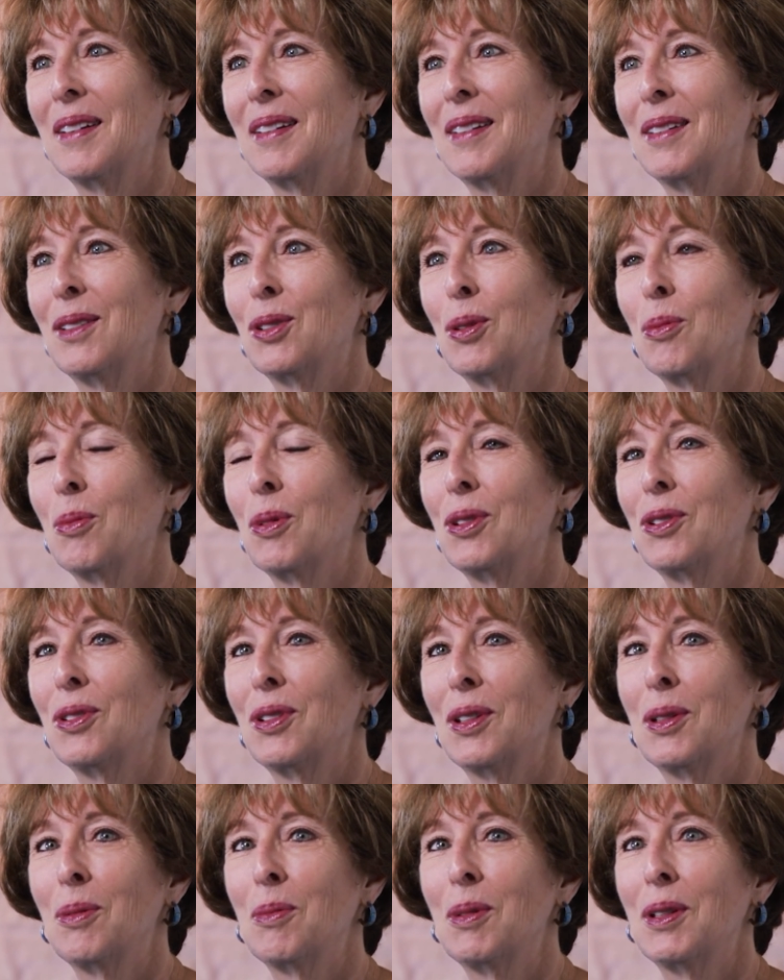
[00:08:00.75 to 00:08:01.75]
Someone
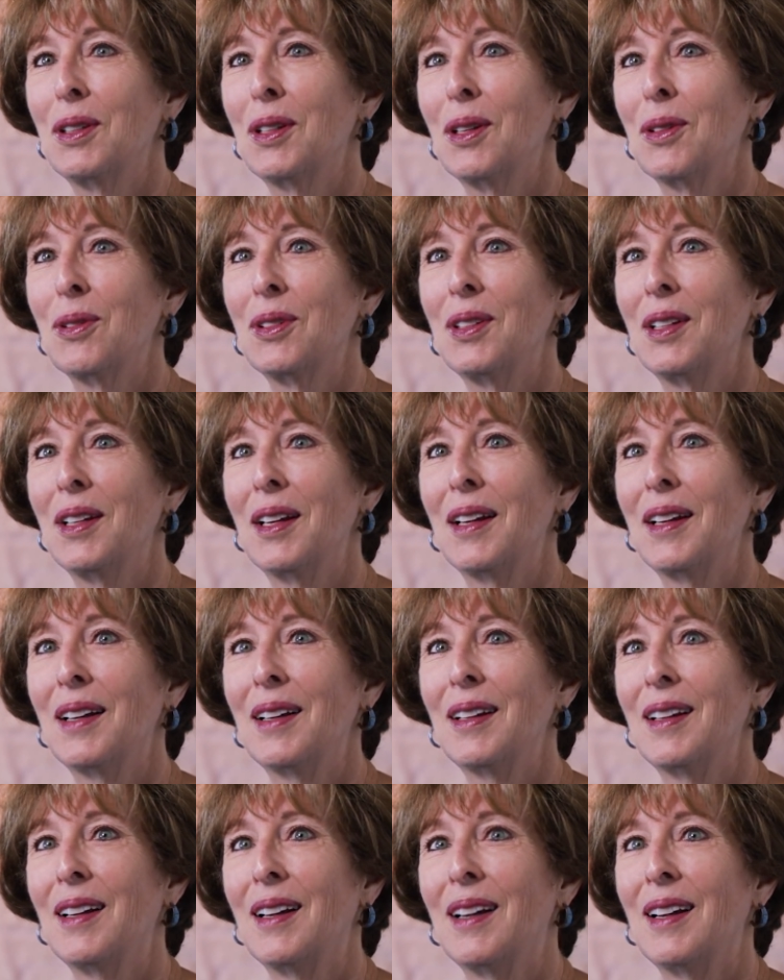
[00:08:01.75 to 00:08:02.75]
said to me the other
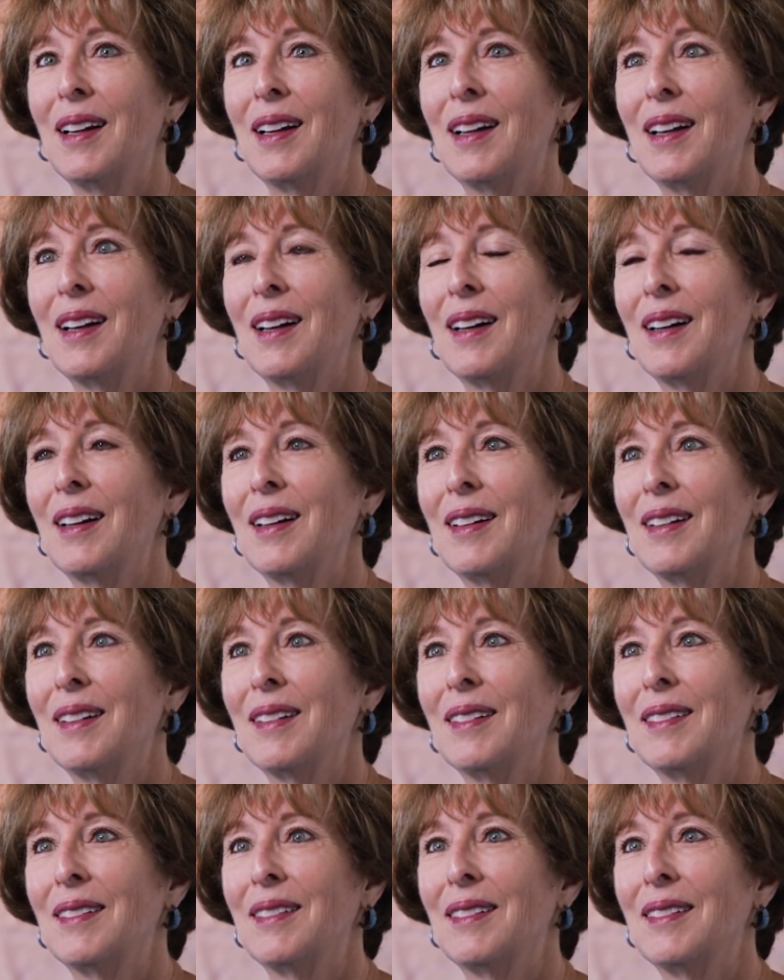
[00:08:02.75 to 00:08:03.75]
day,
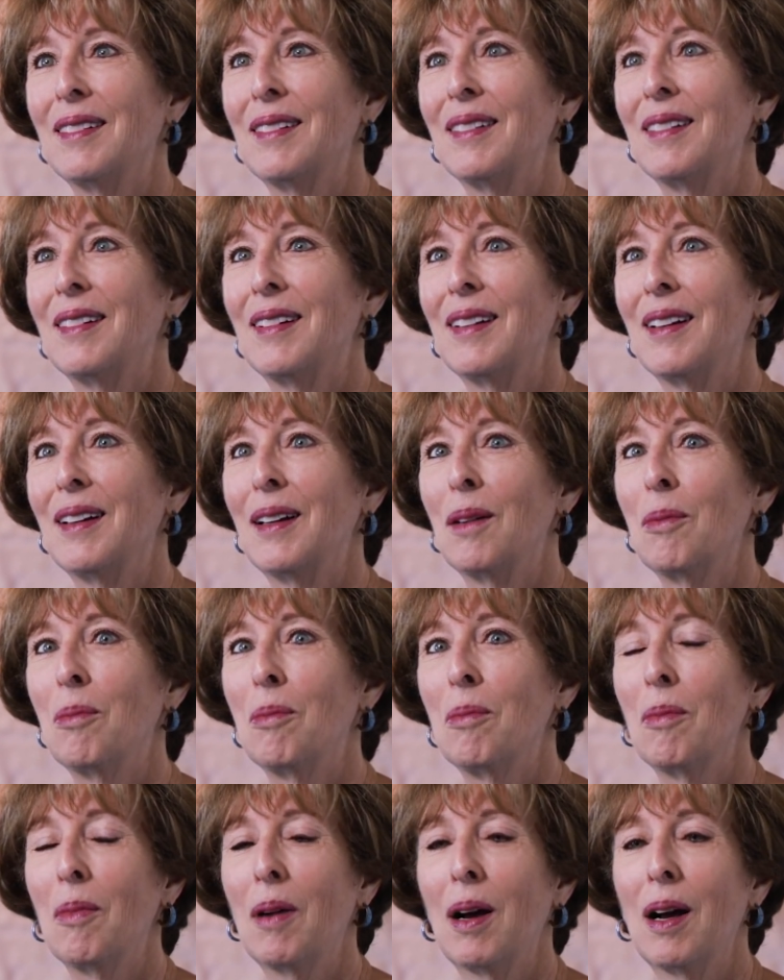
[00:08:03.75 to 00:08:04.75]

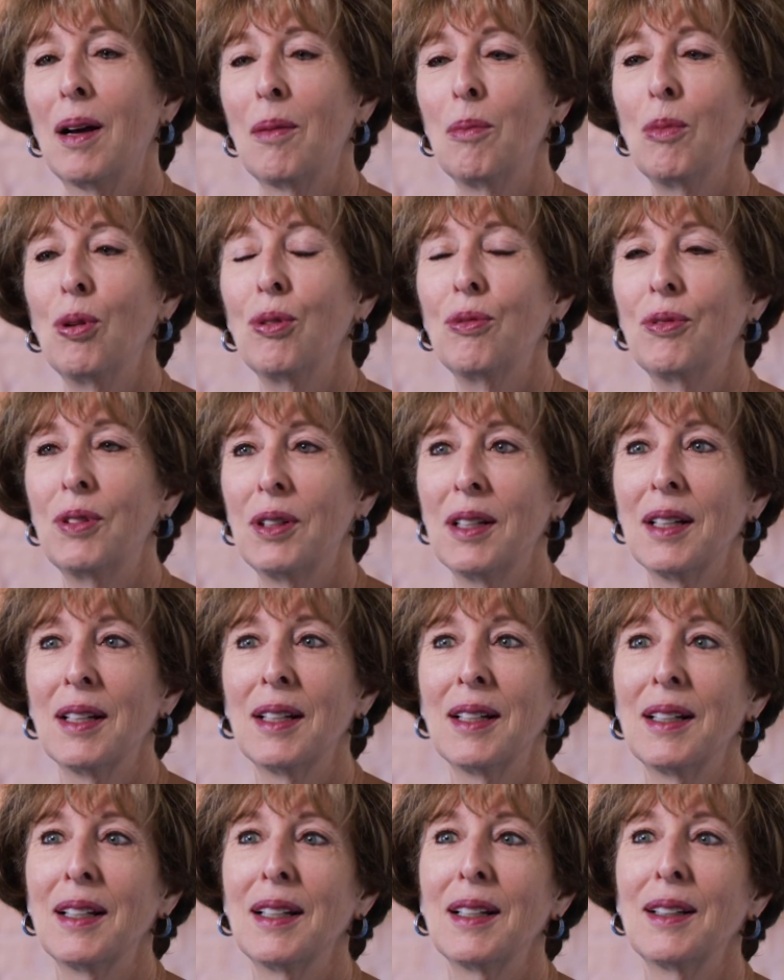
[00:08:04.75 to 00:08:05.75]
I moved
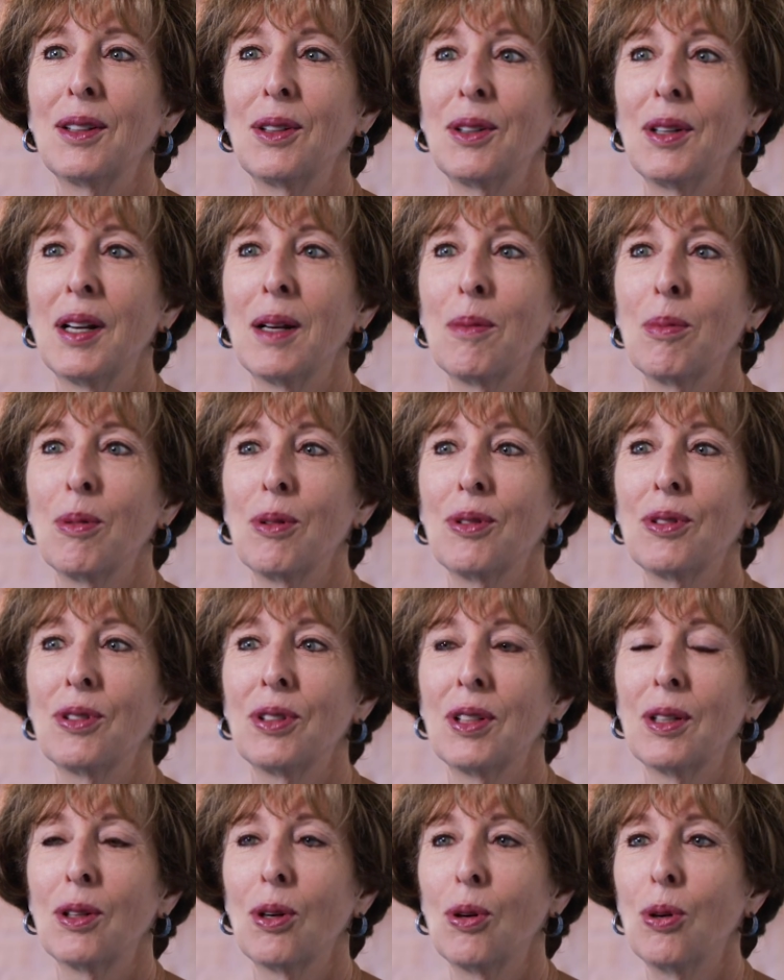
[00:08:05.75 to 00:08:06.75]
in and their neighbor
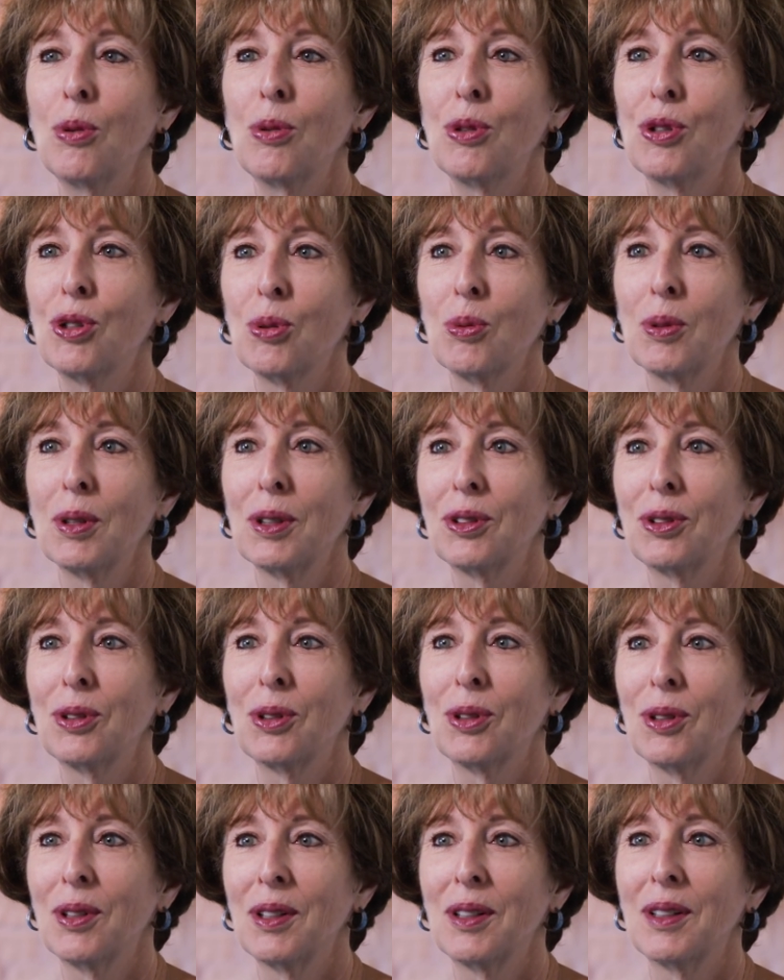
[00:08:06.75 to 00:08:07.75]
said, "Oh, who is your
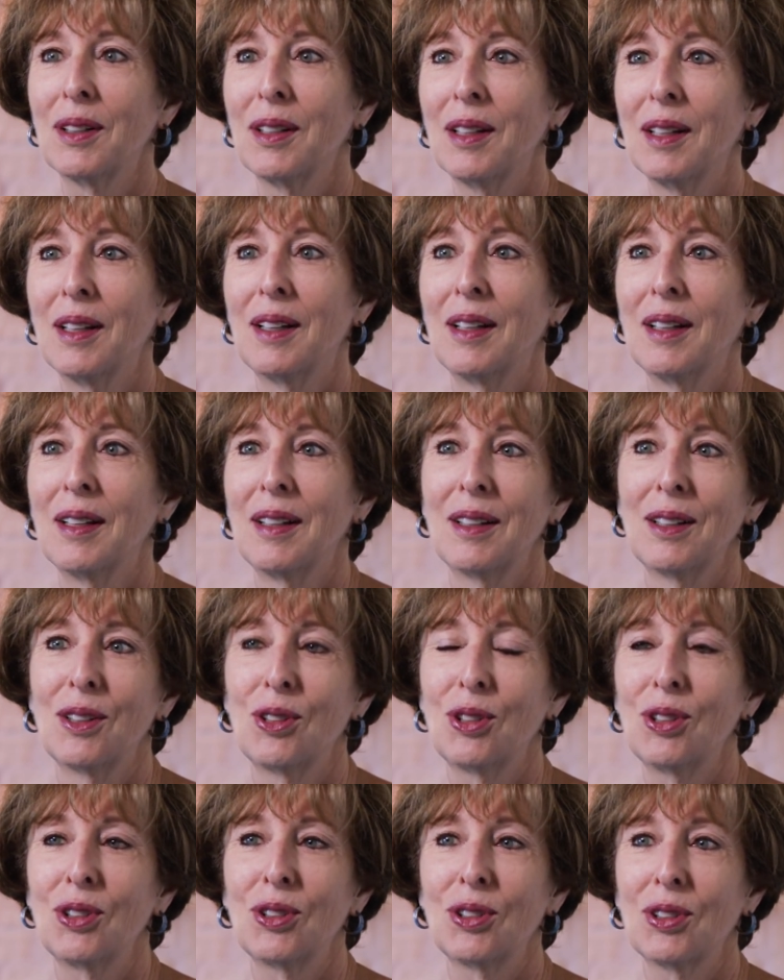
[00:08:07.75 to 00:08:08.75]
realtor?" And
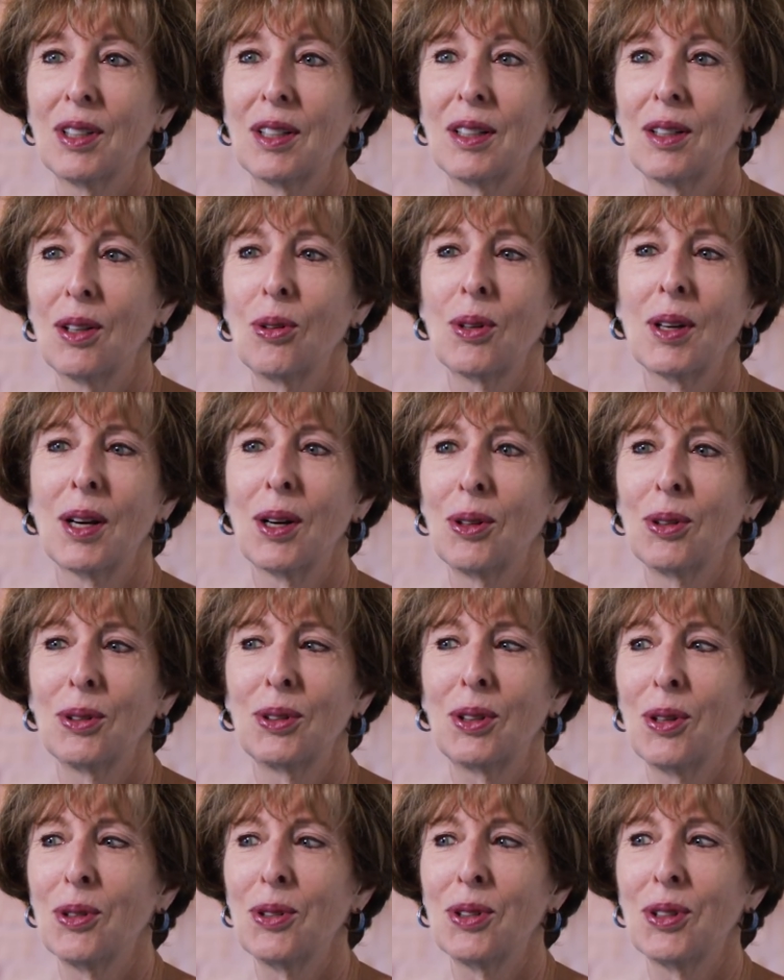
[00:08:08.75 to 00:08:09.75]
she said, "Oh, Carol
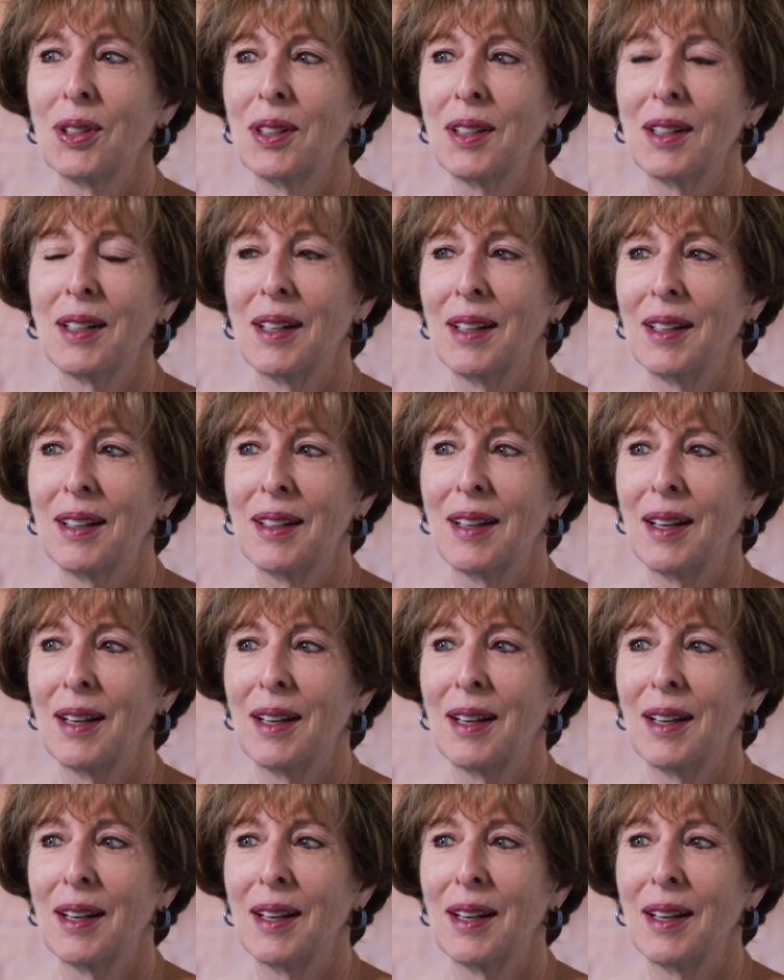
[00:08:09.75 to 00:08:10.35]
Dochen.